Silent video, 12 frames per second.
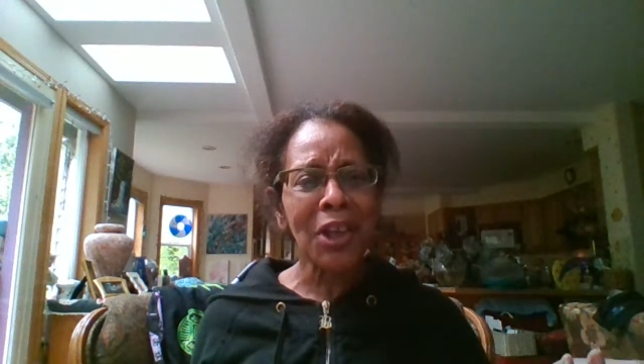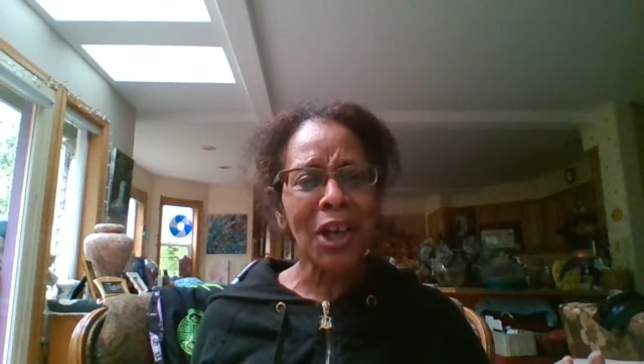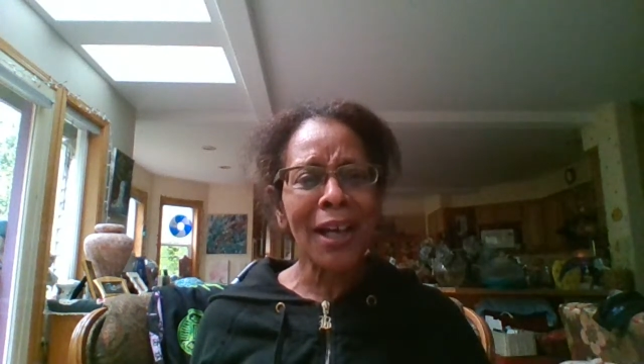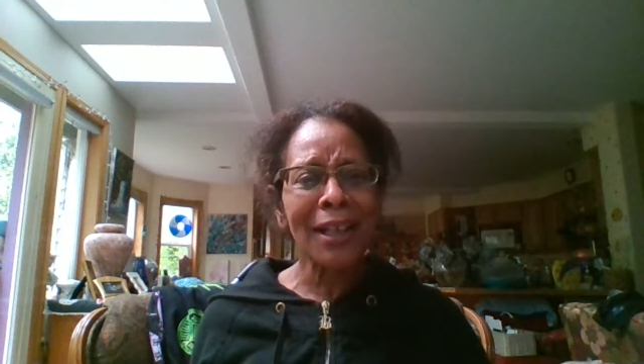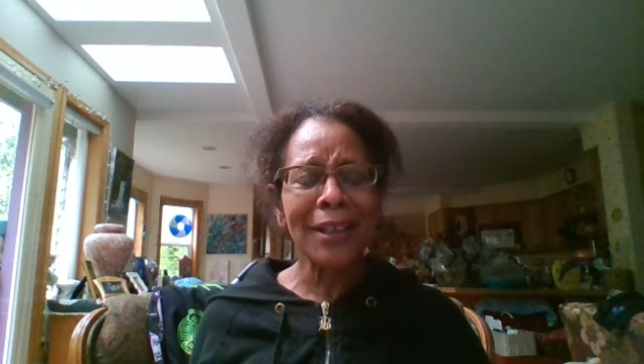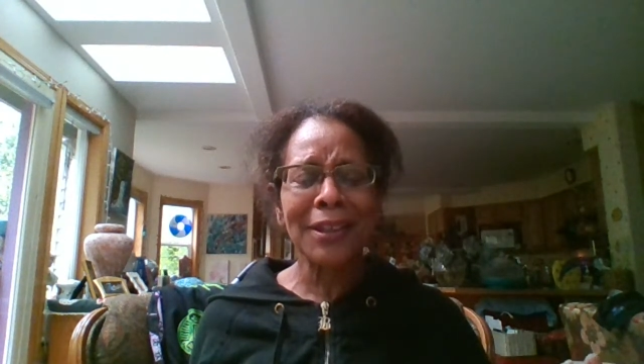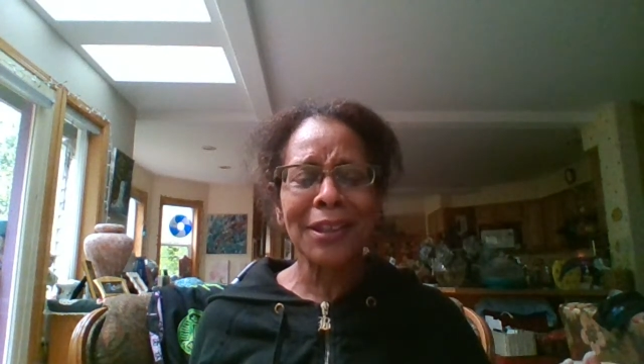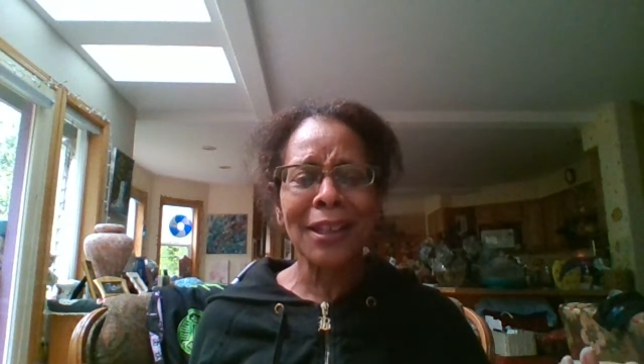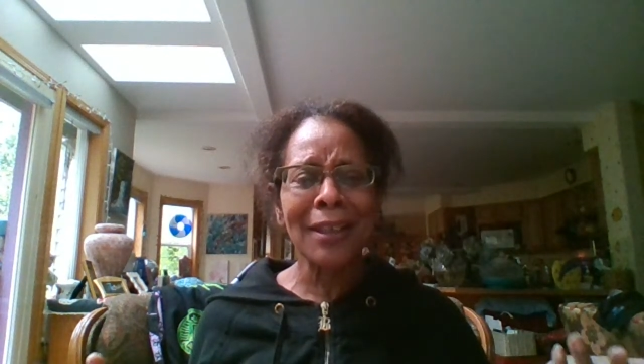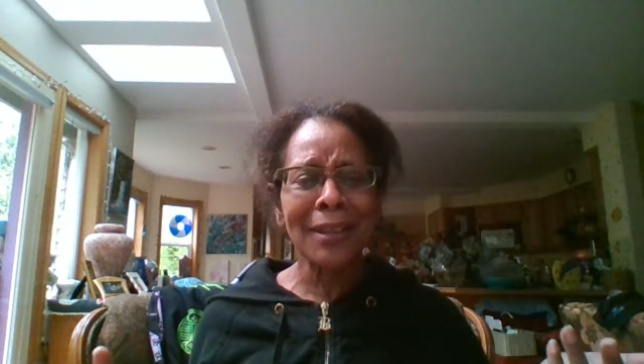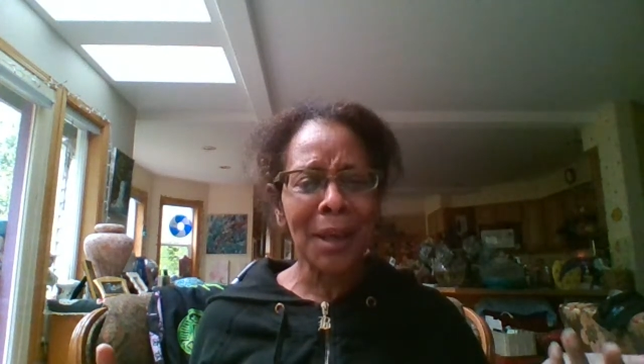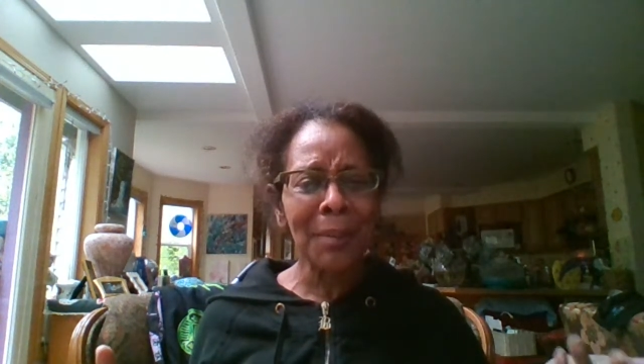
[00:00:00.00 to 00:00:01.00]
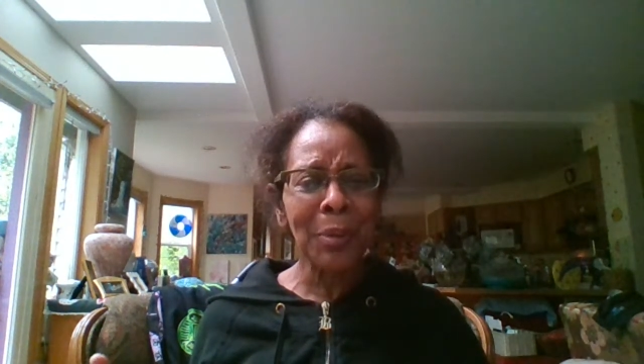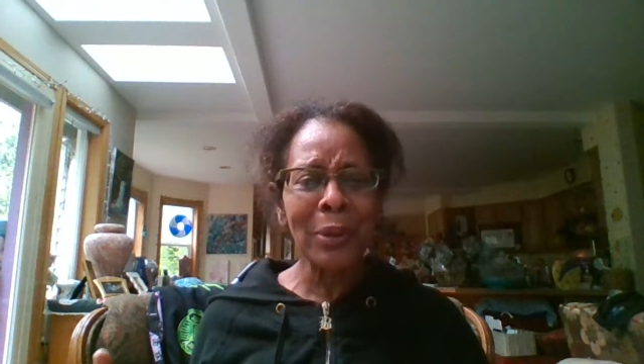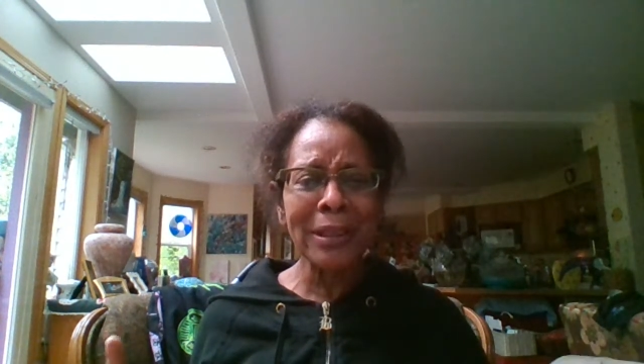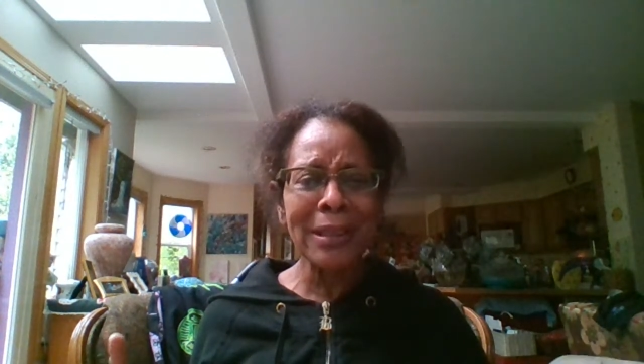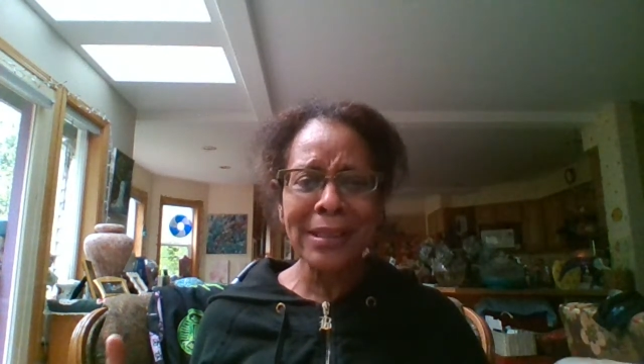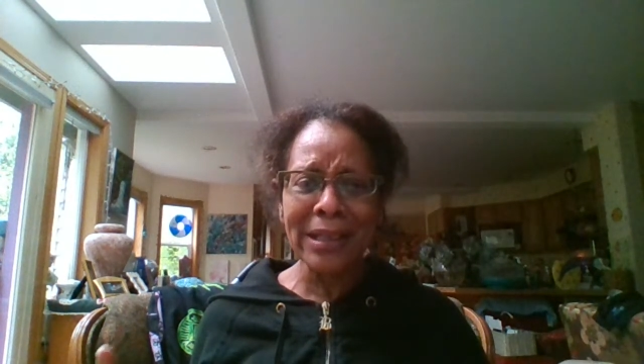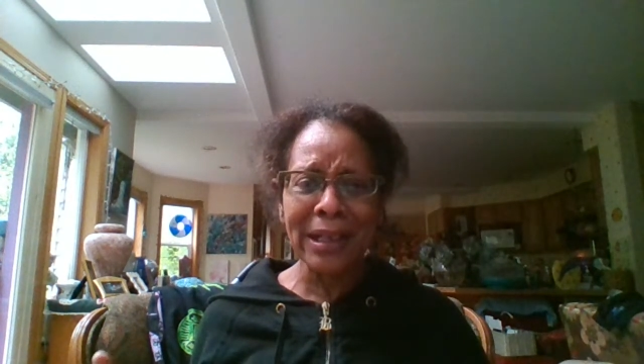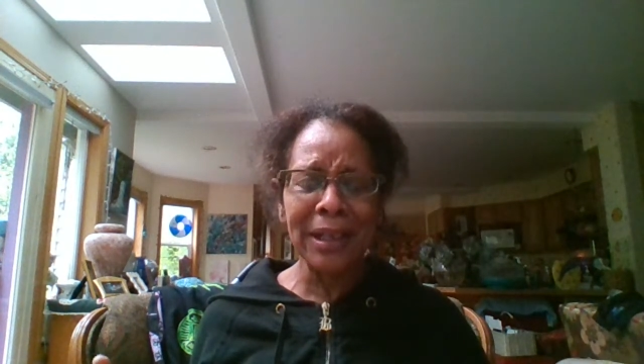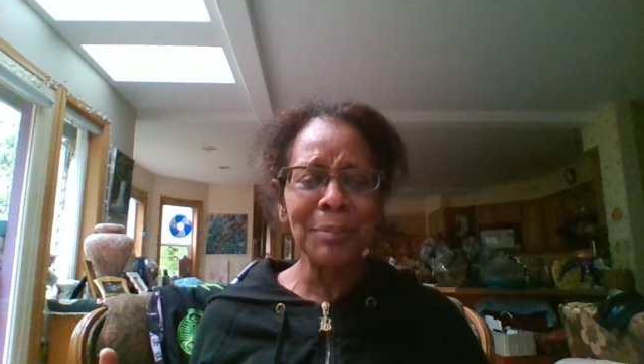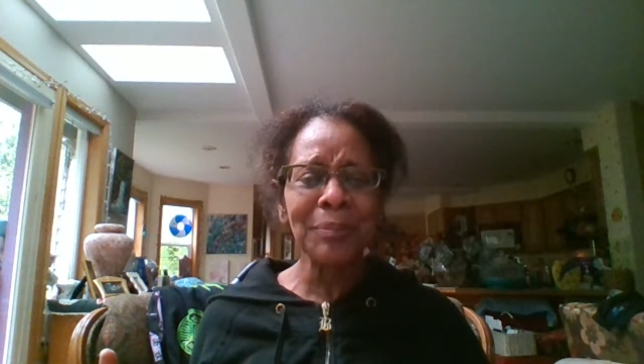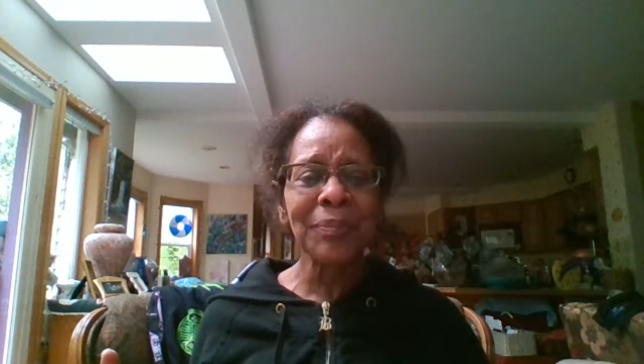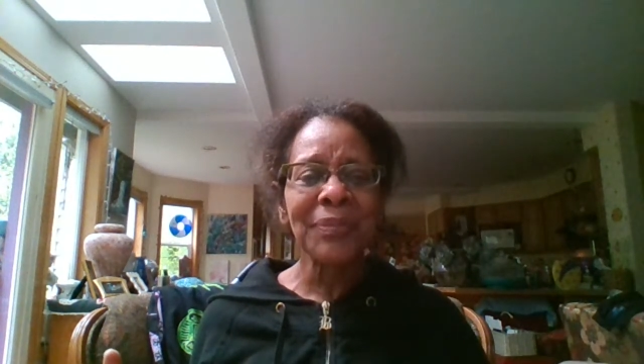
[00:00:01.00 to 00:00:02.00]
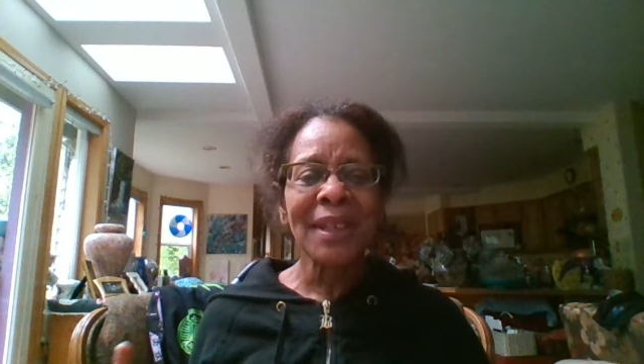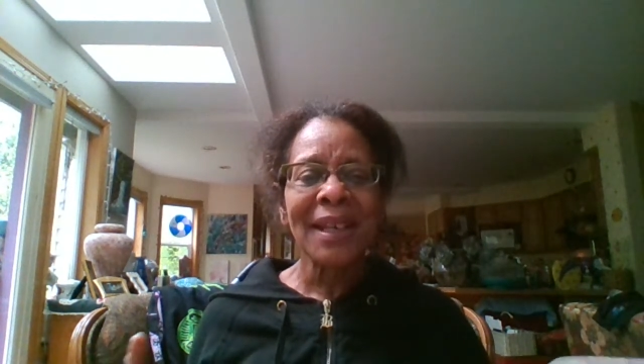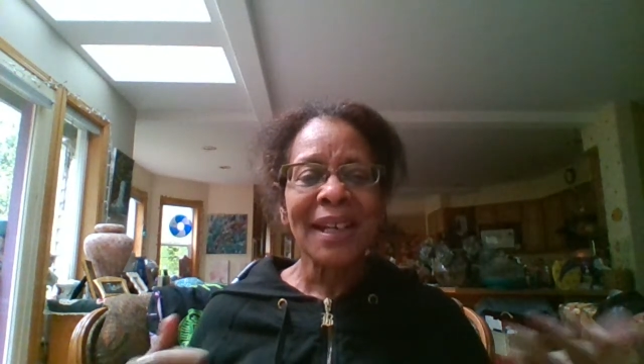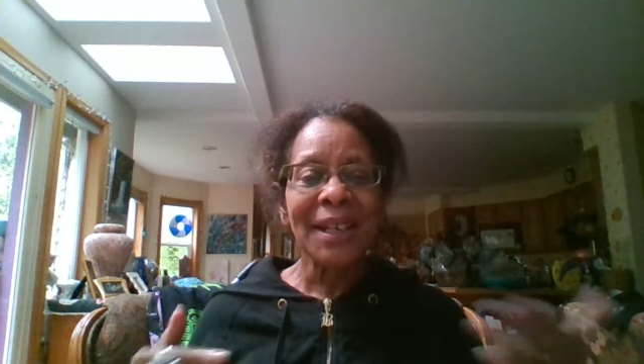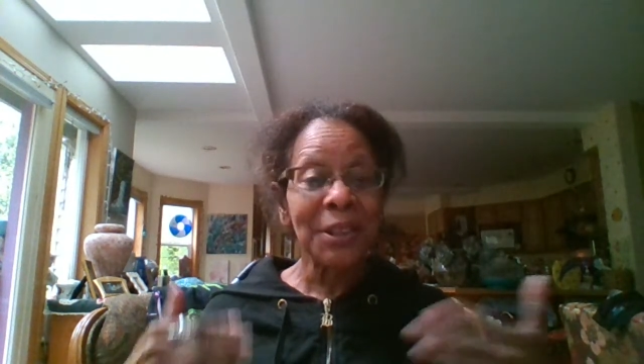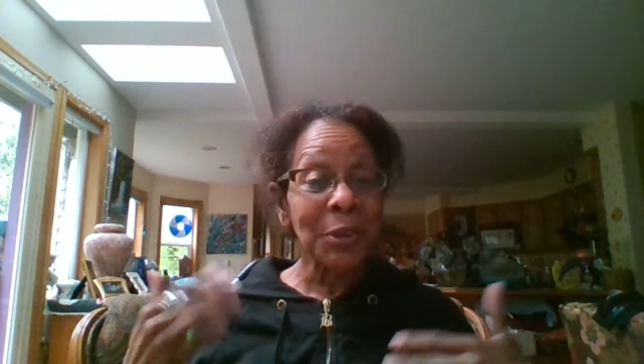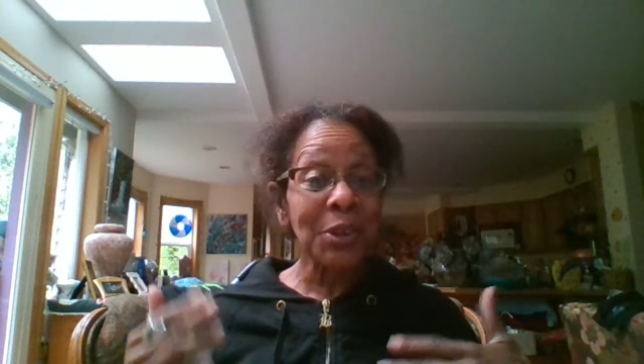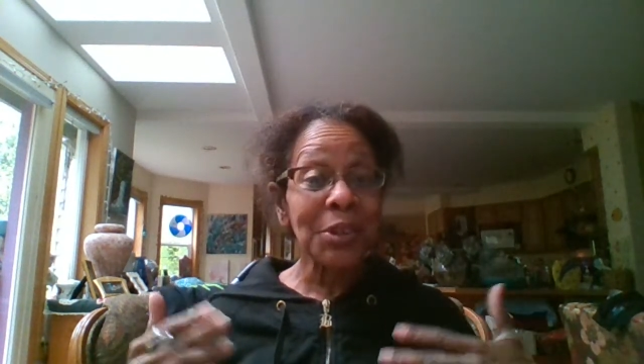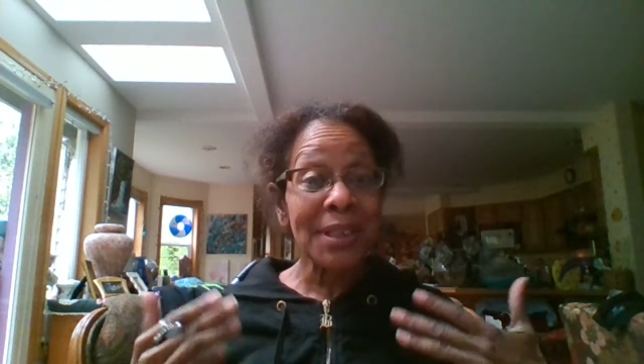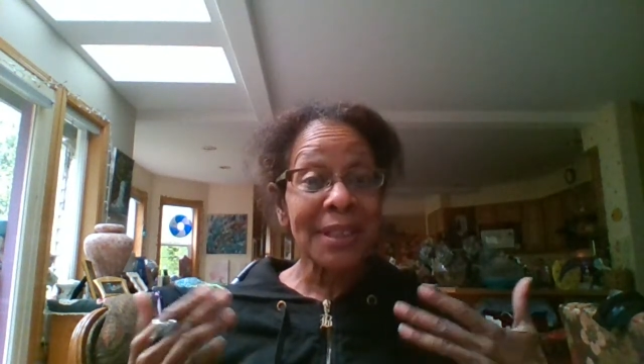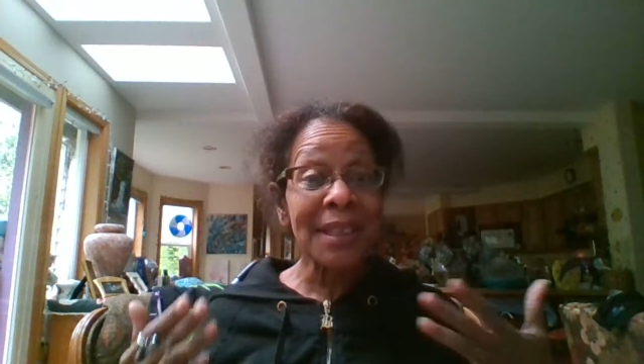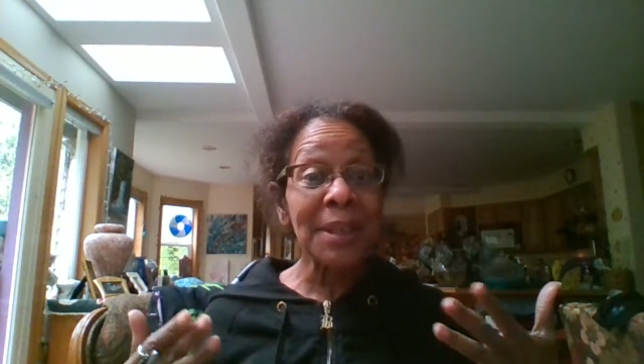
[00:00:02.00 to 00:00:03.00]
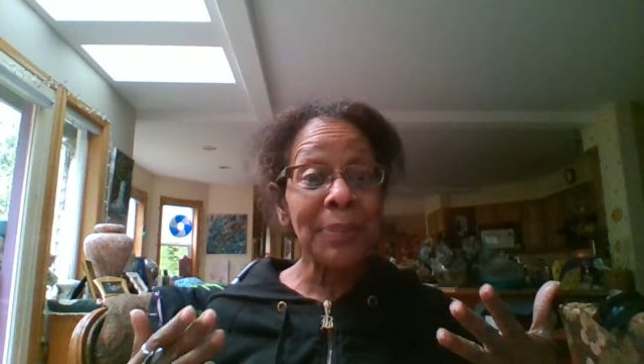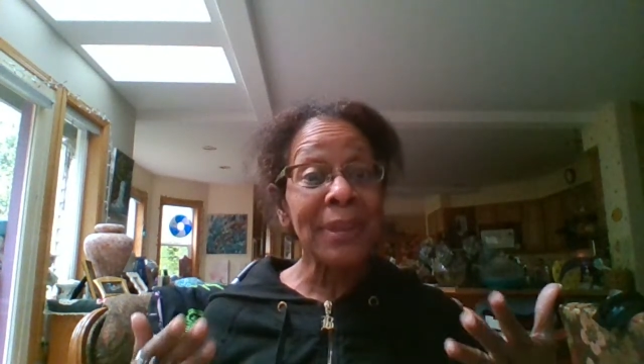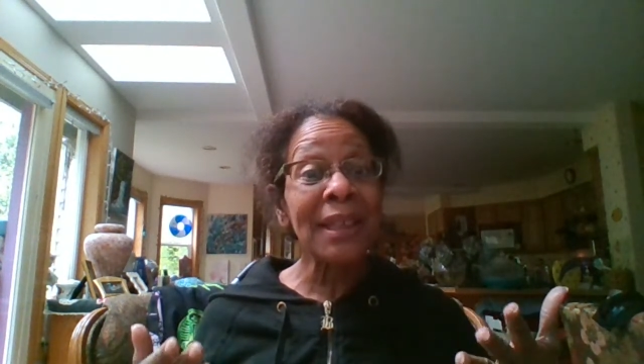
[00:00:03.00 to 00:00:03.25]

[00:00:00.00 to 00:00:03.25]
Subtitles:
thought at that point in time, in order to keep